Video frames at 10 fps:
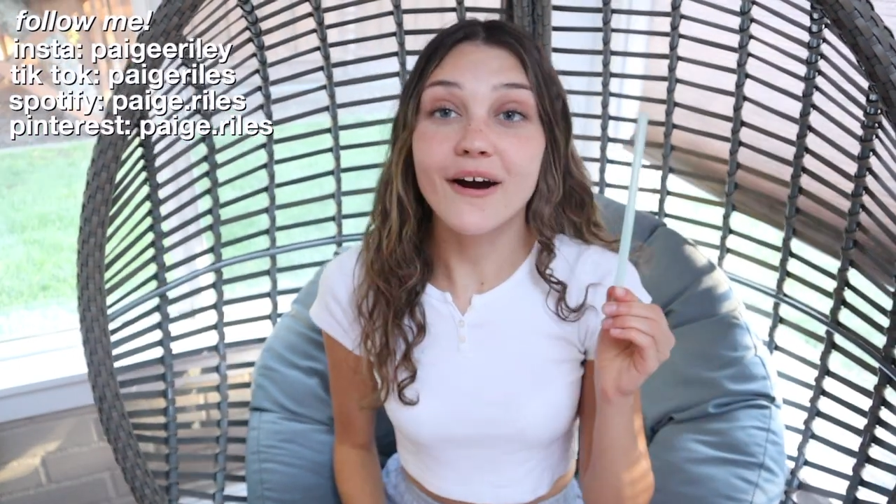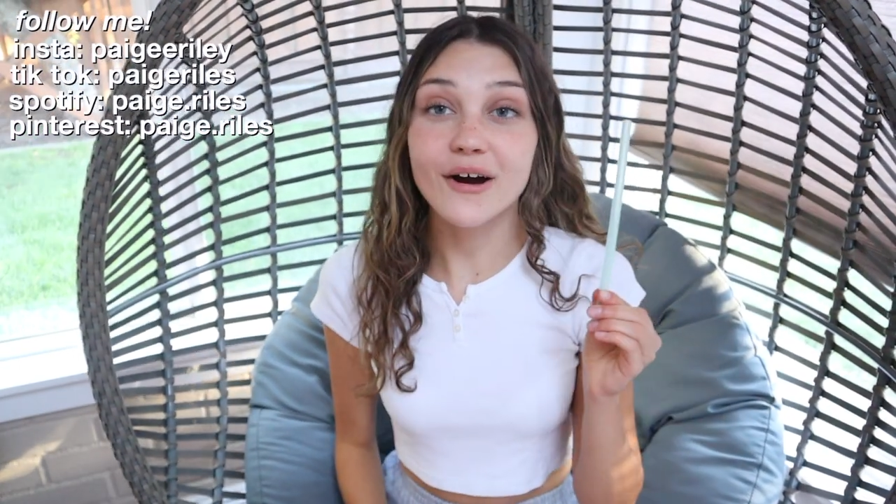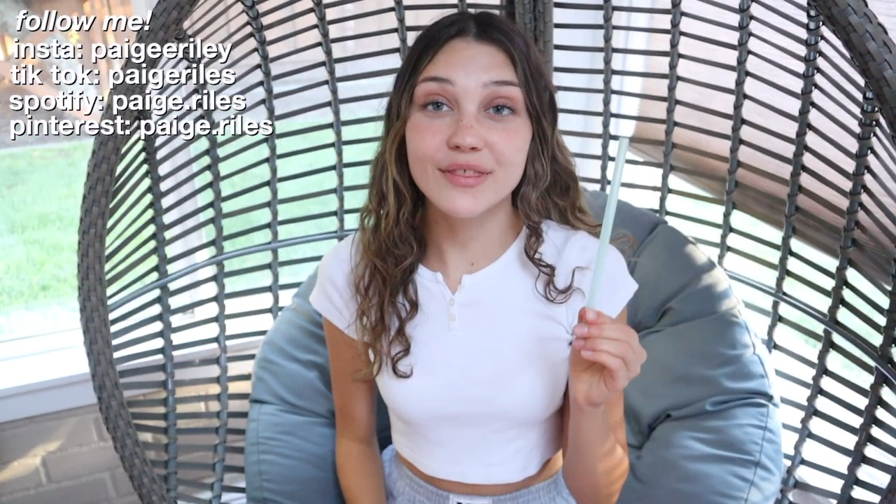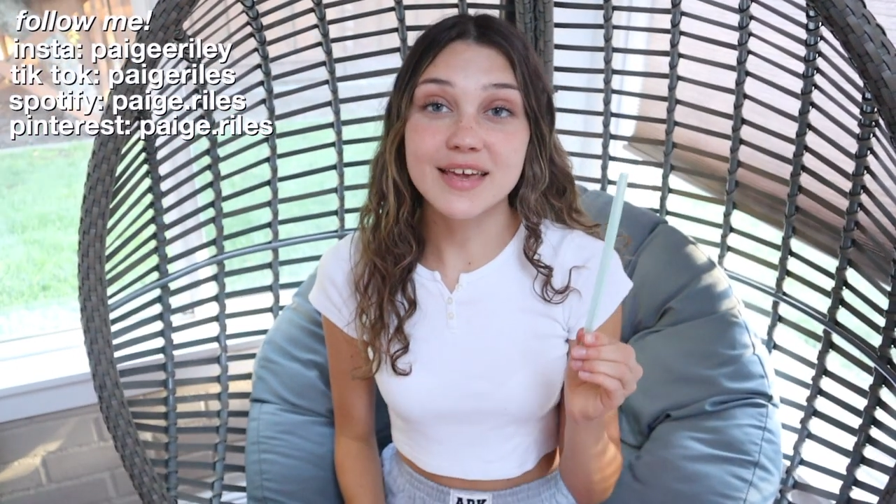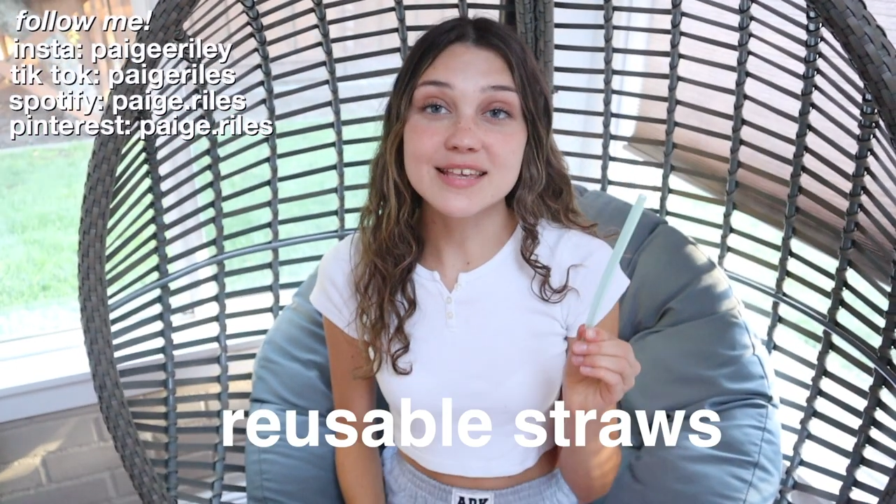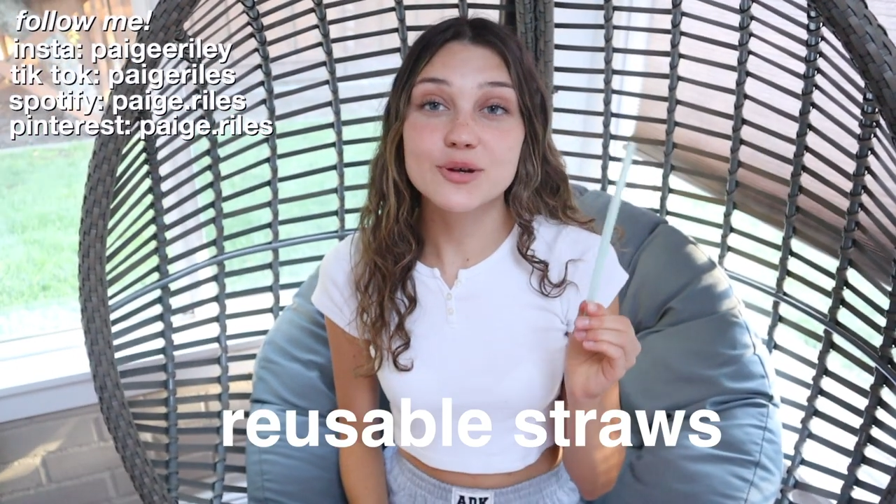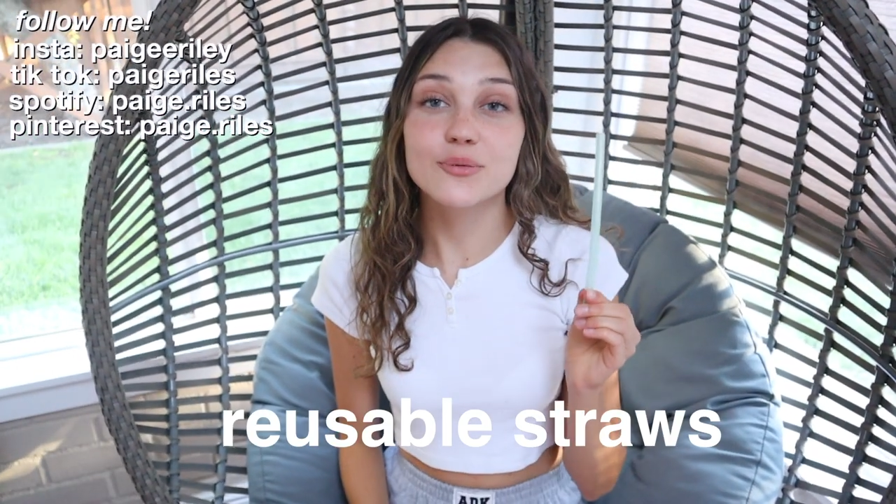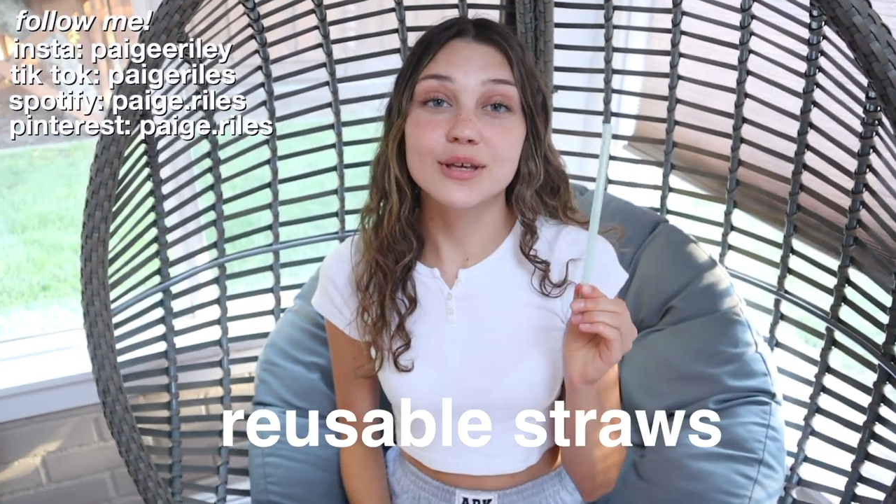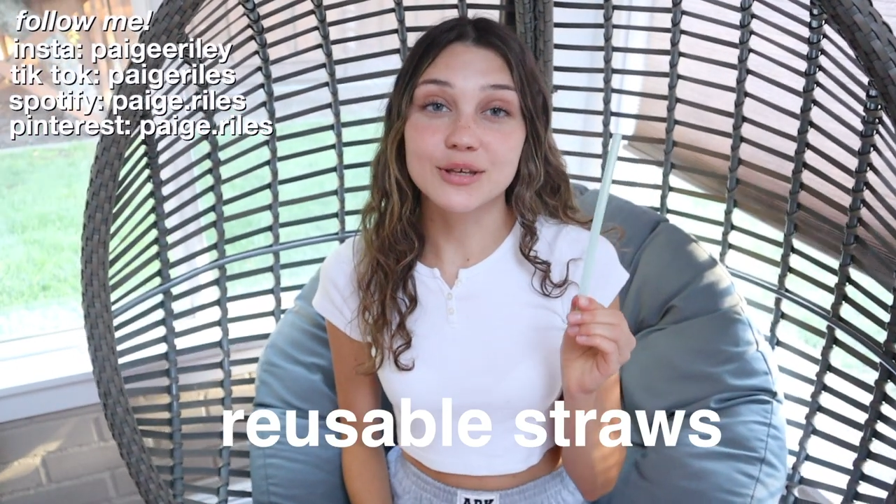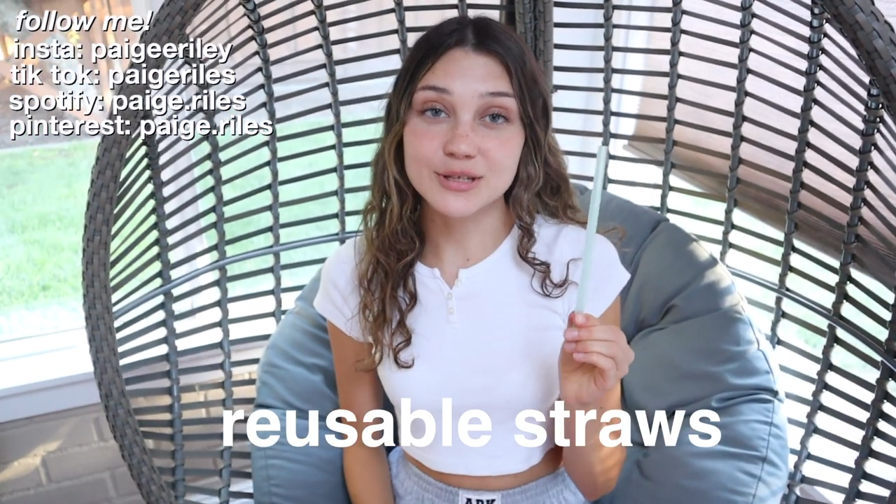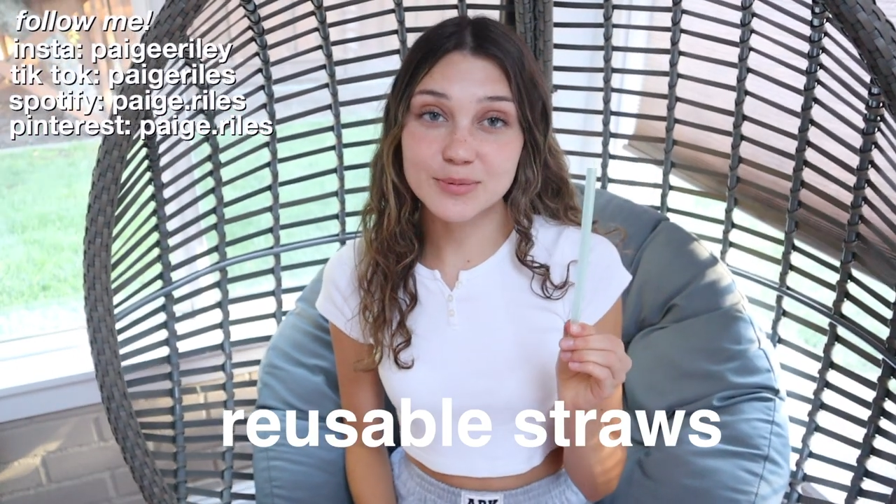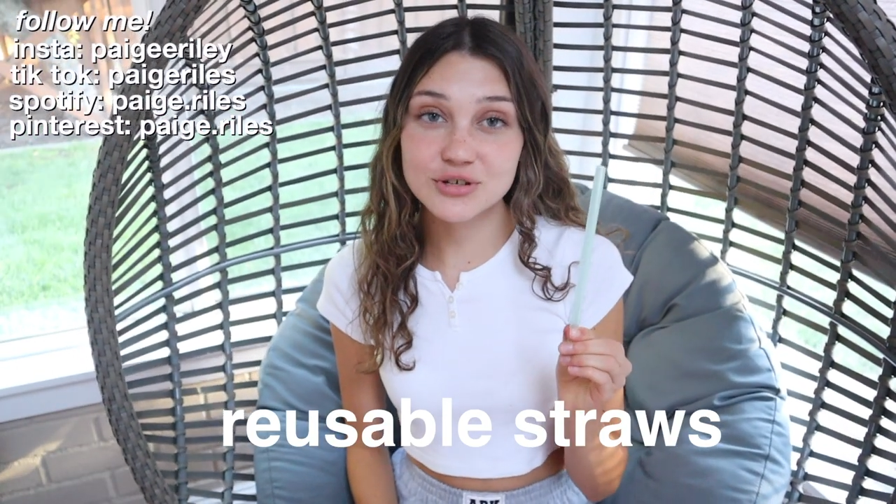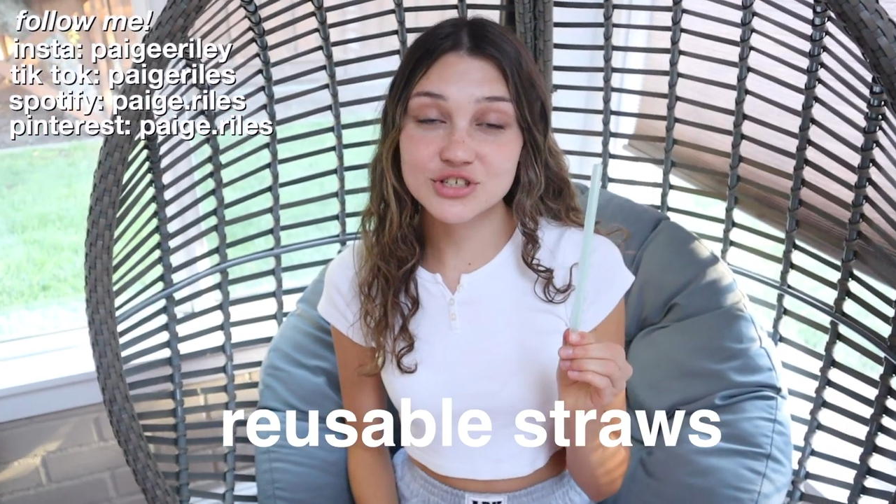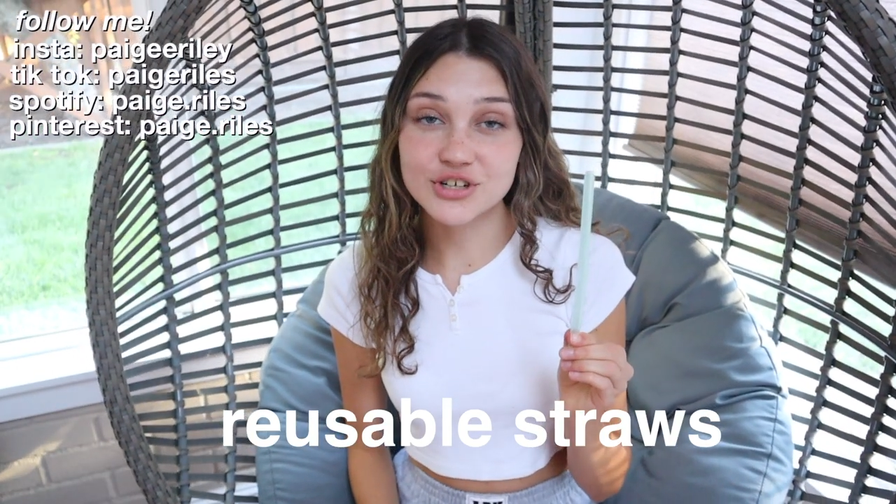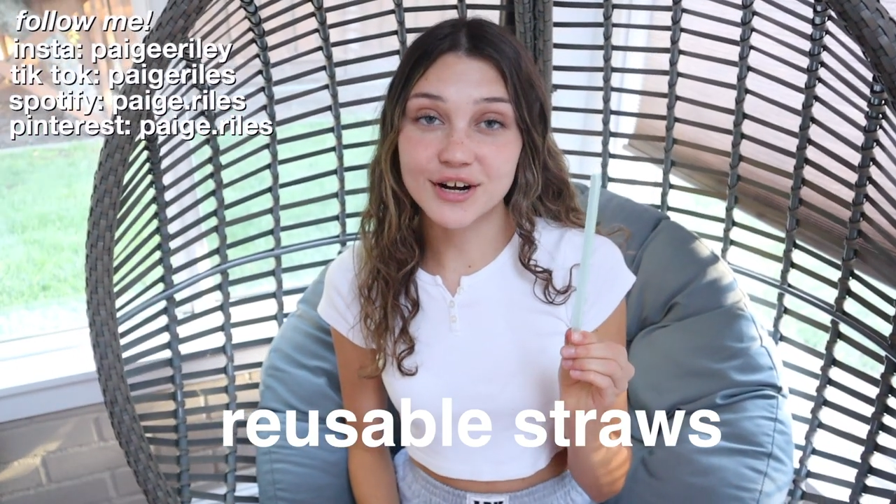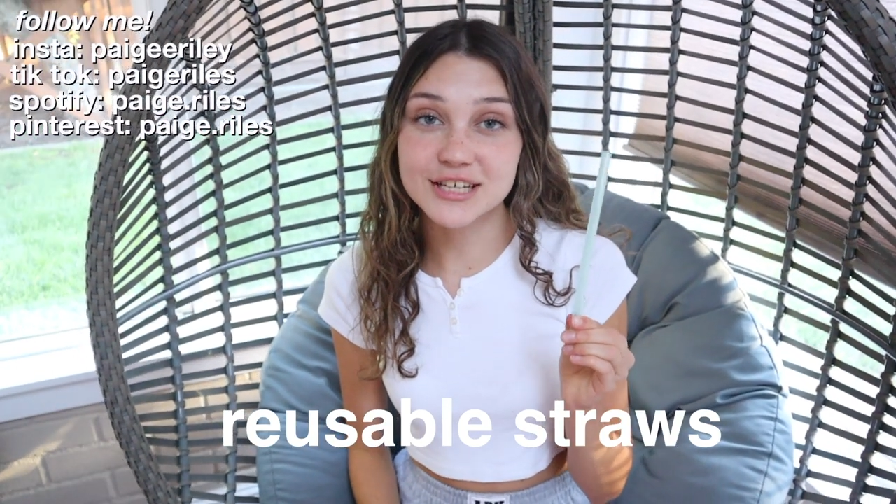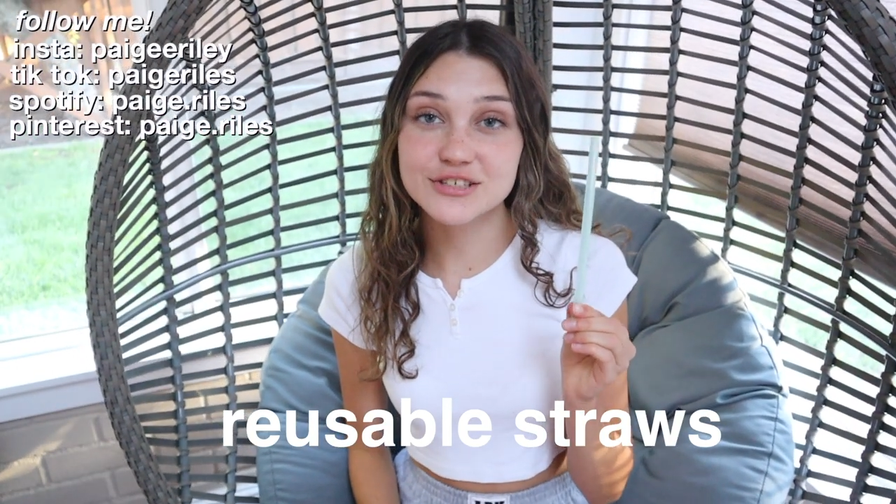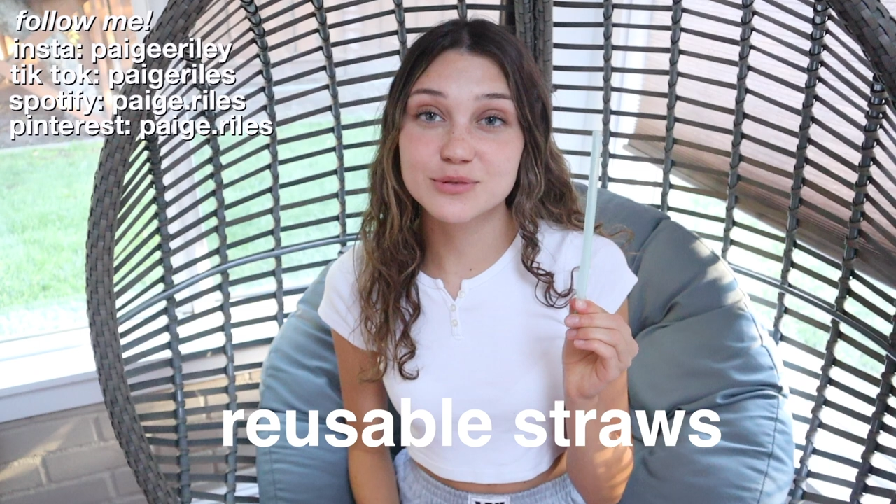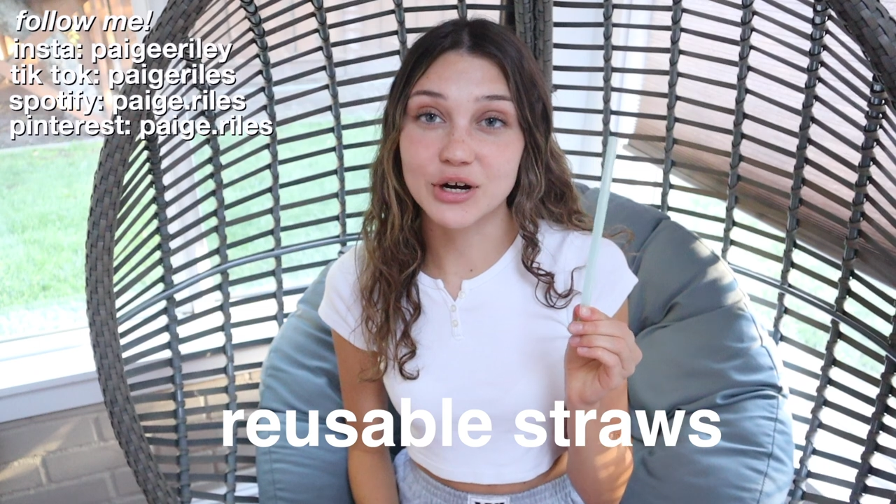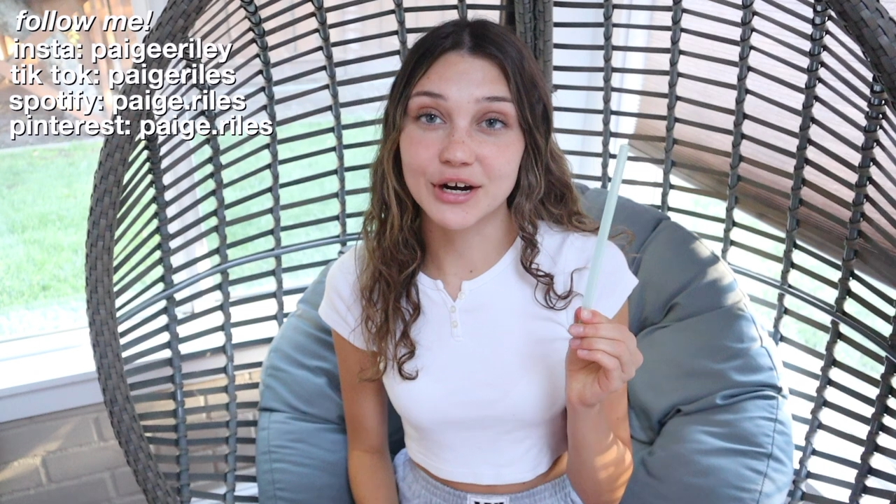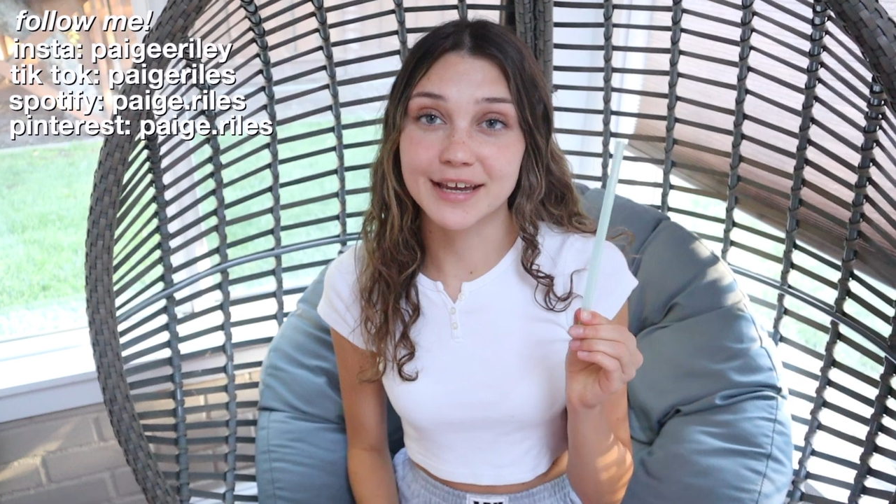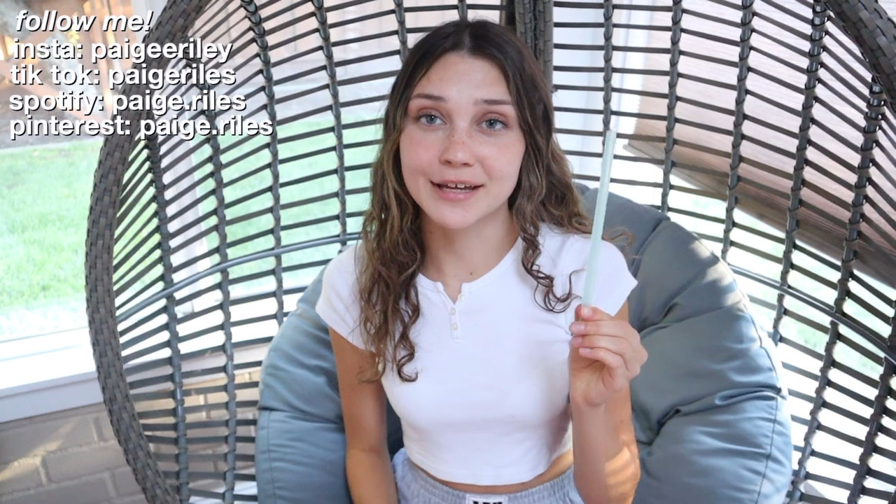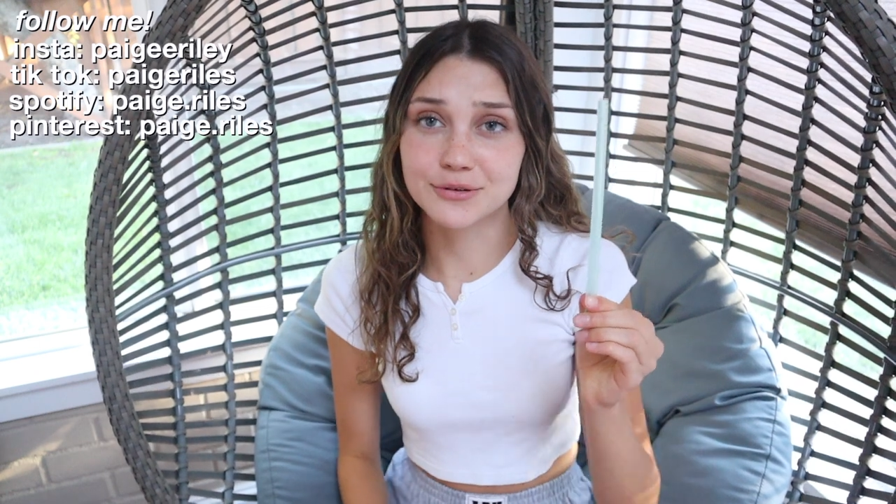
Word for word: are these reusable straws from Target.